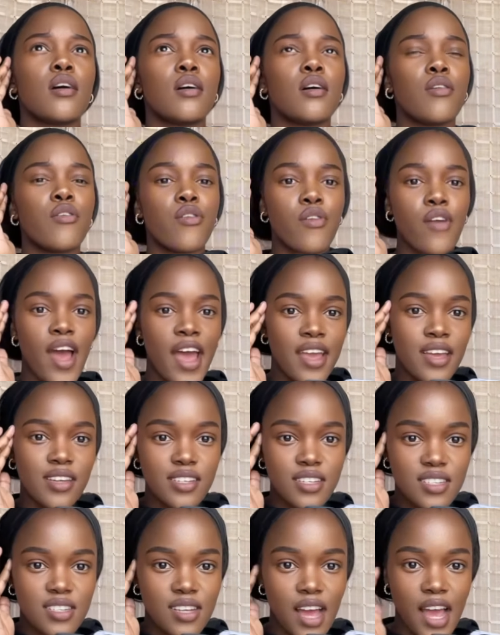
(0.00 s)

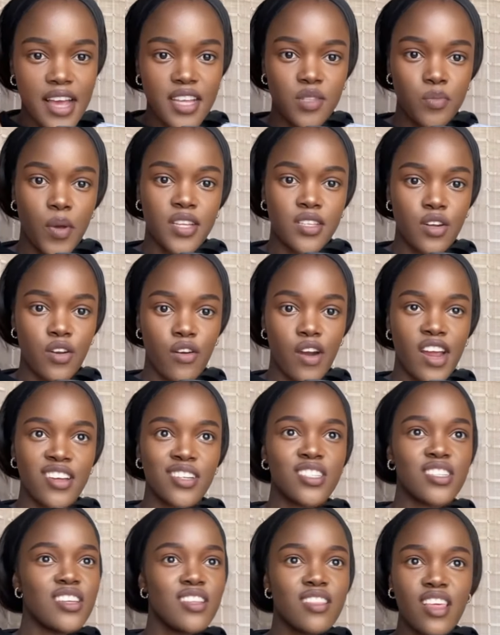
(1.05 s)
Riot. Ice Spice and
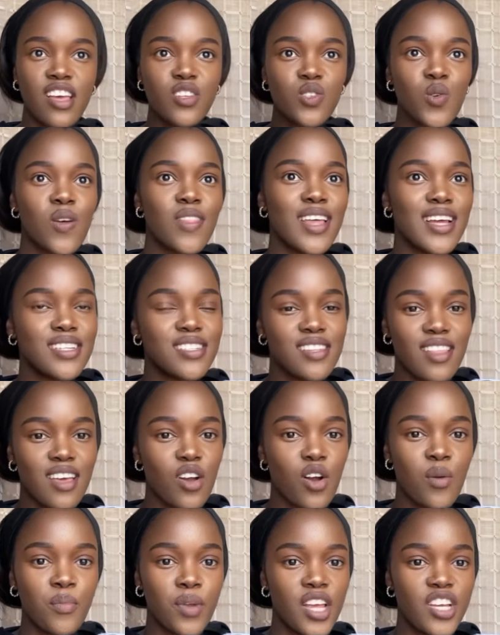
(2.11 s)
Riot. They saw that their
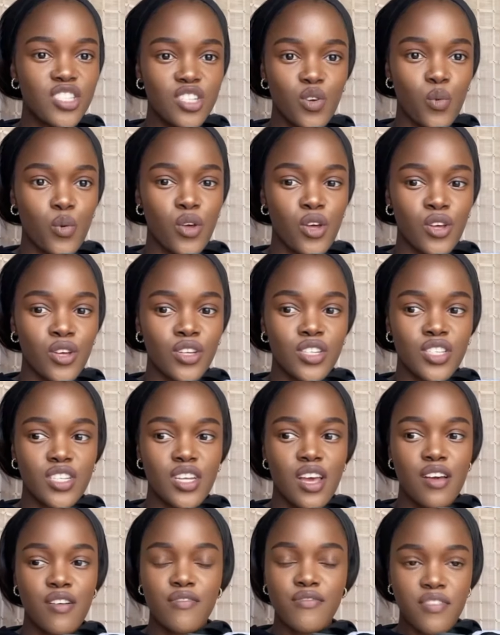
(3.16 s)
combination worked
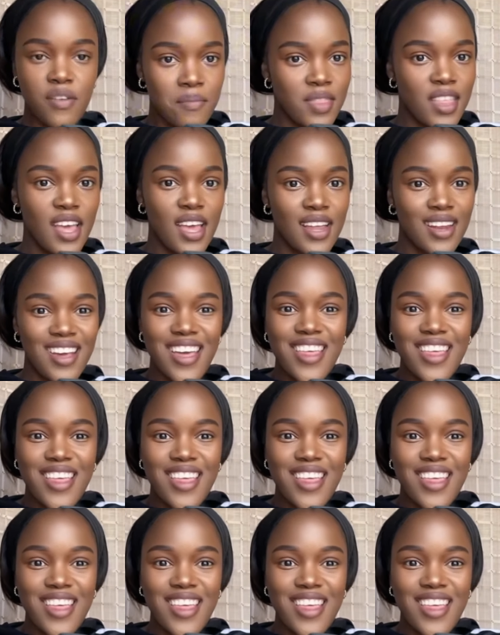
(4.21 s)
from then.